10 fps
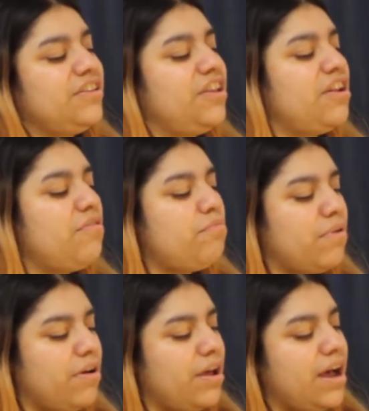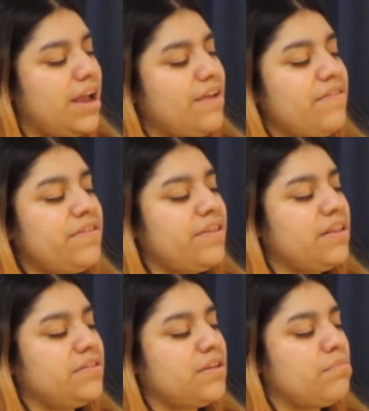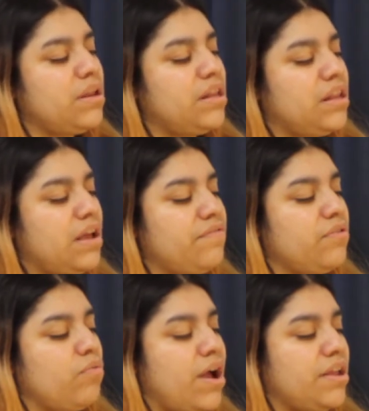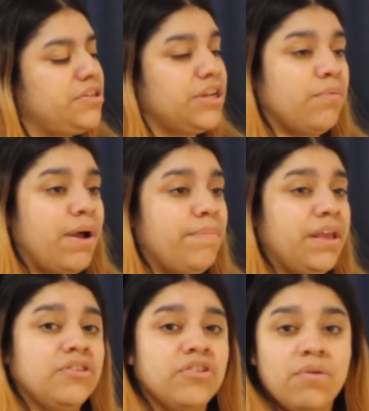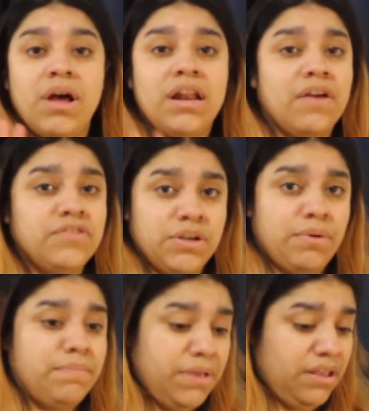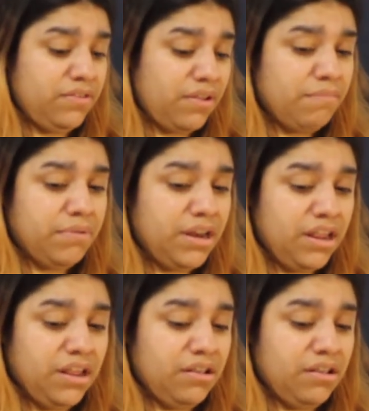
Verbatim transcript: you know what I, ever since somebody left what JYP do you know I love JYP's company